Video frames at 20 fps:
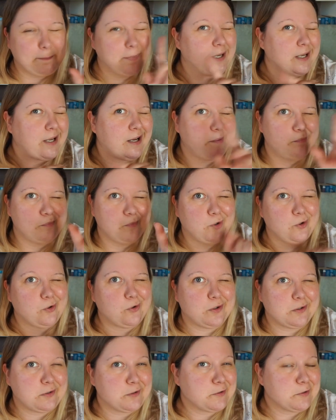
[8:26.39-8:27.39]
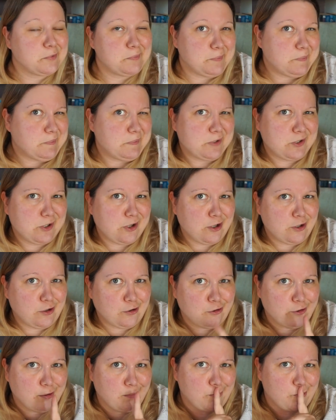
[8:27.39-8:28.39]
but I'm not gonna say
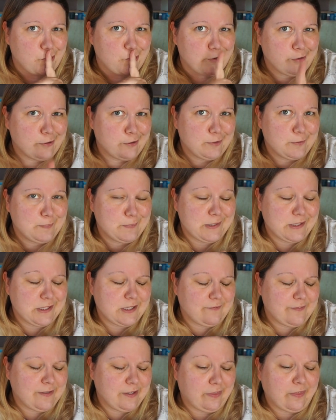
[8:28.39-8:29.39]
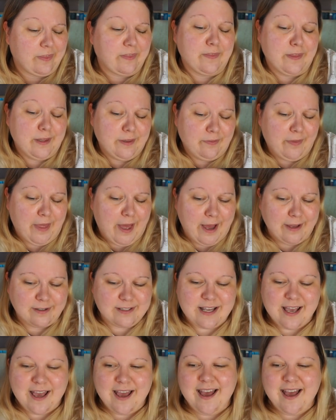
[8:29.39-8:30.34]
anything more specifically than that.